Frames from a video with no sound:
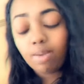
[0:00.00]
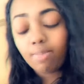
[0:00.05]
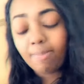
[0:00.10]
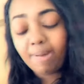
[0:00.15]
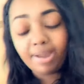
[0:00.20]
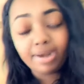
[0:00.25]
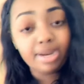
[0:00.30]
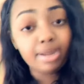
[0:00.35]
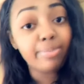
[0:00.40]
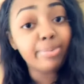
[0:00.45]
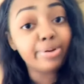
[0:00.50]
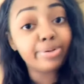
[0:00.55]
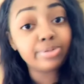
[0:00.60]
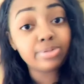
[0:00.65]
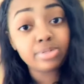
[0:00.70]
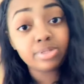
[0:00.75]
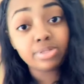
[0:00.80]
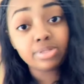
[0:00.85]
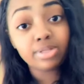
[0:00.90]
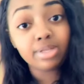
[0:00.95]
My
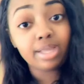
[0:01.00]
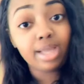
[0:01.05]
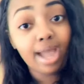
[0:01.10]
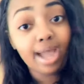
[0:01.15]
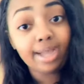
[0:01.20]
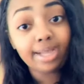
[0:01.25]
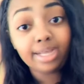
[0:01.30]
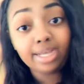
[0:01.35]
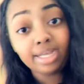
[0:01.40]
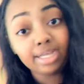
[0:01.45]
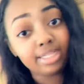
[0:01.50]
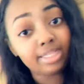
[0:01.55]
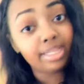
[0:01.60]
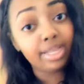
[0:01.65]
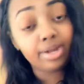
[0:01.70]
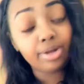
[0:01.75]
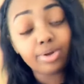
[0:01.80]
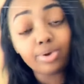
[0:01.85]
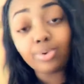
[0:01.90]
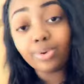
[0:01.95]
numbers got good
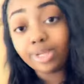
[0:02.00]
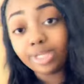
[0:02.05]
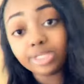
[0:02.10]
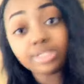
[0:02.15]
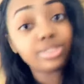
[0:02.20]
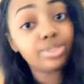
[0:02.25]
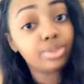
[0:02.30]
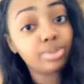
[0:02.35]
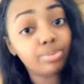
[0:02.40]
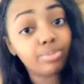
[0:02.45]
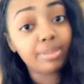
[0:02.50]
there quick too